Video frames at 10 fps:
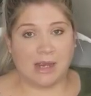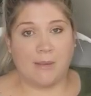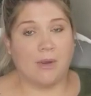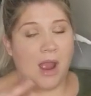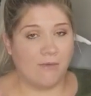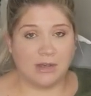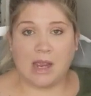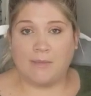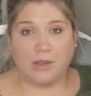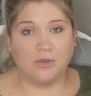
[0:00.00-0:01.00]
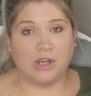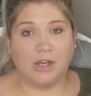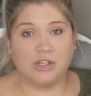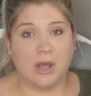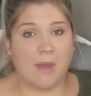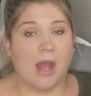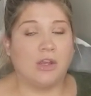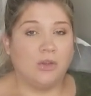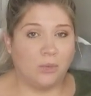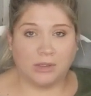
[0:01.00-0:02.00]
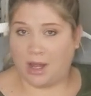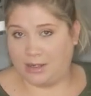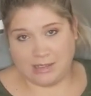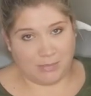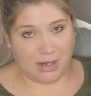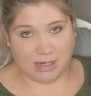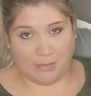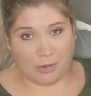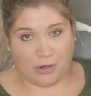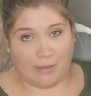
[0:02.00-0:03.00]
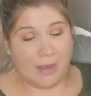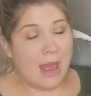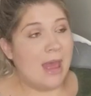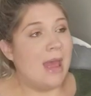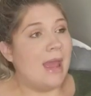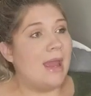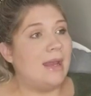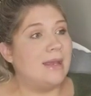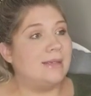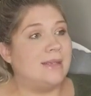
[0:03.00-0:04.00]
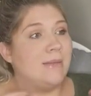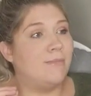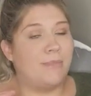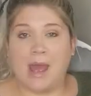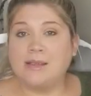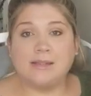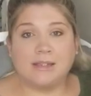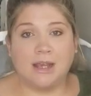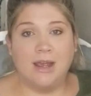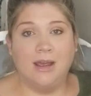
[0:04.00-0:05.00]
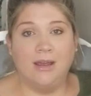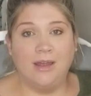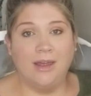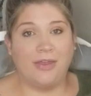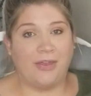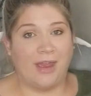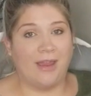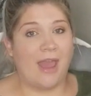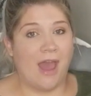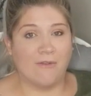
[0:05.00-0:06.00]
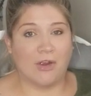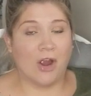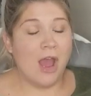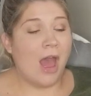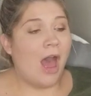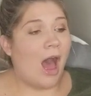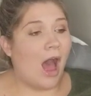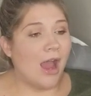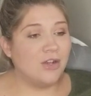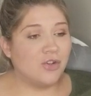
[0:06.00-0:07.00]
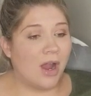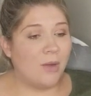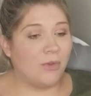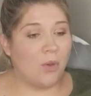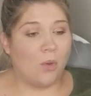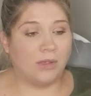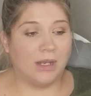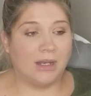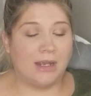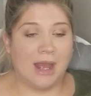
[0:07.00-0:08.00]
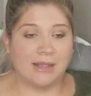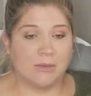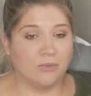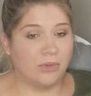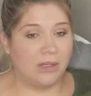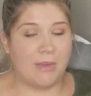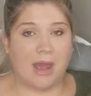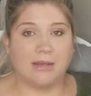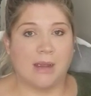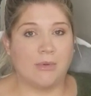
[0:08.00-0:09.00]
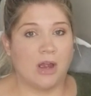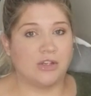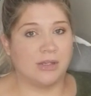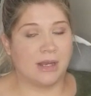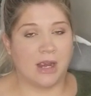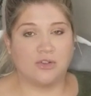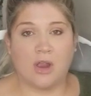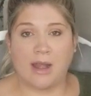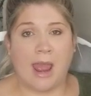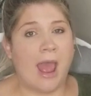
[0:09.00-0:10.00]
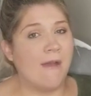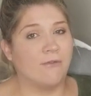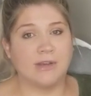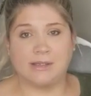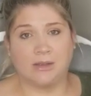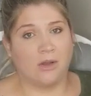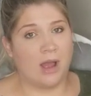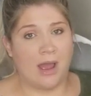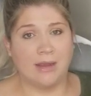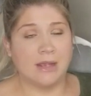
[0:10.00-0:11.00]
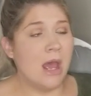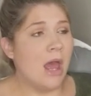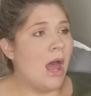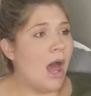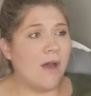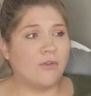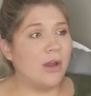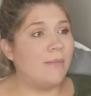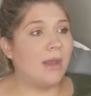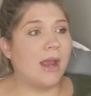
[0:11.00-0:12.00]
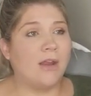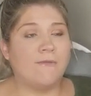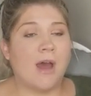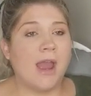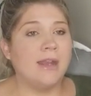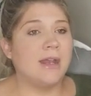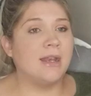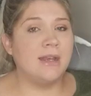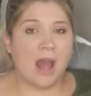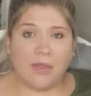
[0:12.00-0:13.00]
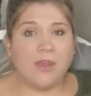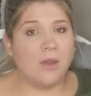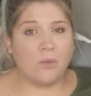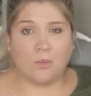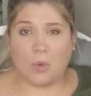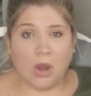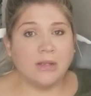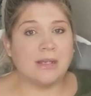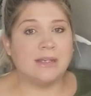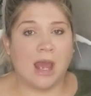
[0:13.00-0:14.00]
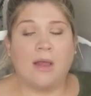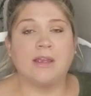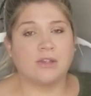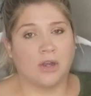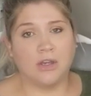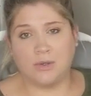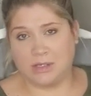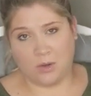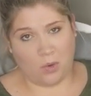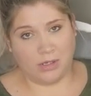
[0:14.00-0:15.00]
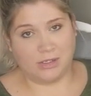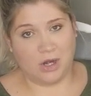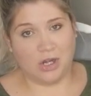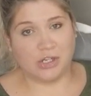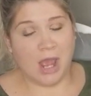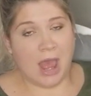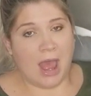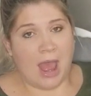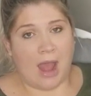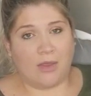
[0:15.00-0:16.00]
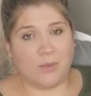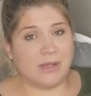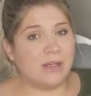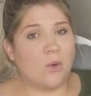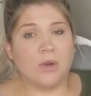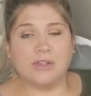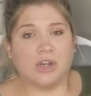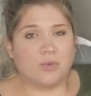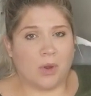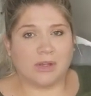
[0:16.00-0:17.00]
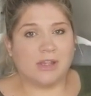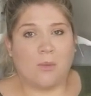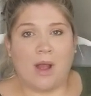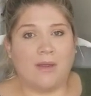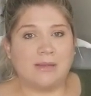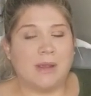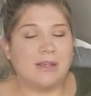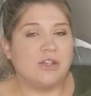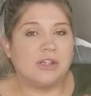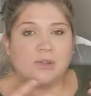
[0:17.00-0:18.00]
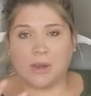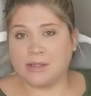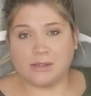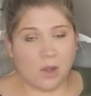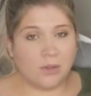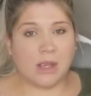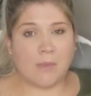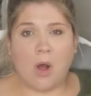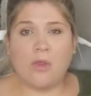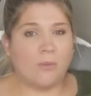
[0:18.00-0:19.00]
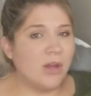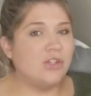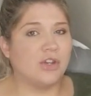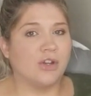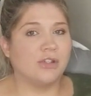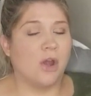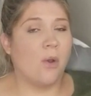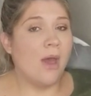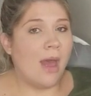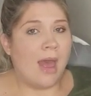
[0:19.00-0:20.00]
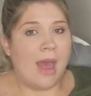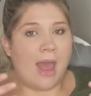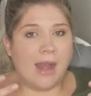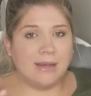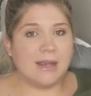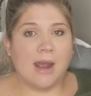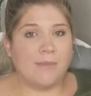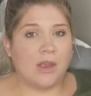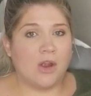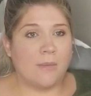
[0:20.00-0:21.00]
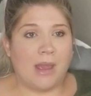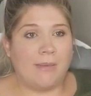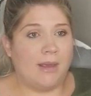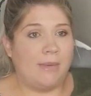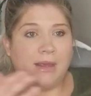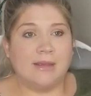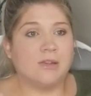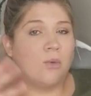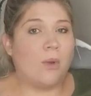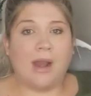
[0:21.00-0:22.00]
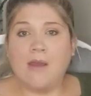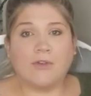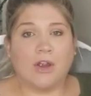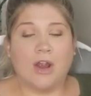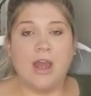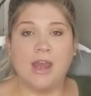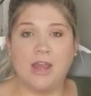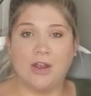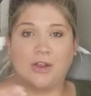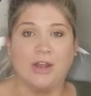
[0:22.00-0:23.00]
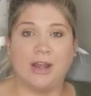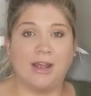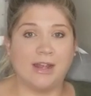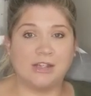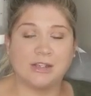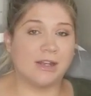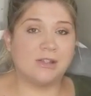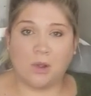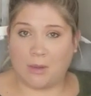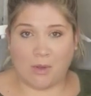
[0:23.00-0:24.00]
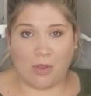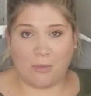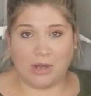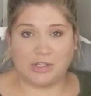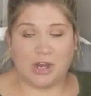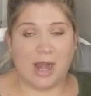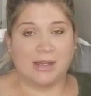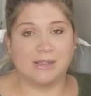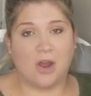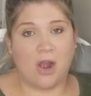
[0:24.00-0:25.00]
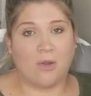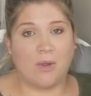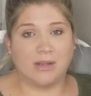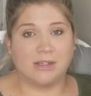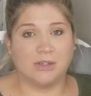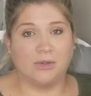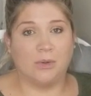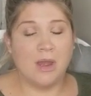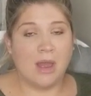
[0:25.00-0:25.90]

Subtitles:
diaper every time that you change them, and you will not need to buy diaper cream. It is the best thing ever. I tried with Holden. He had some really bad diaper rashes, and I tried every single kind of cream that I could find. Nothing worked until I started using cornstarch. And the reason cornstarch works so well is because it just soaks up all the moisture. So anytime that your baby pees or whatever, it's just gonna soak up all the moisture, and it's not going to